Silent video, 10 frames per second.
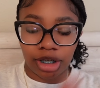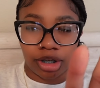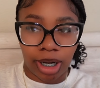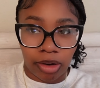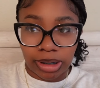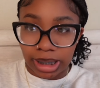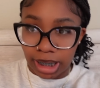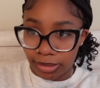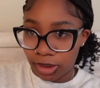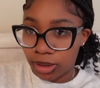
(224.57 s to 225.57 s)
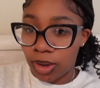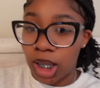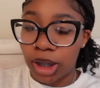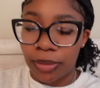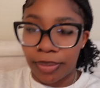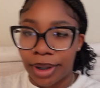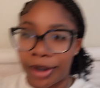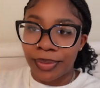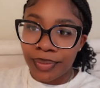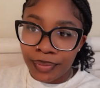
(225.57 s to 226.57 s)
Y'all know I always get them smaller,
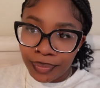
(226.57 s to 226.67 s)
but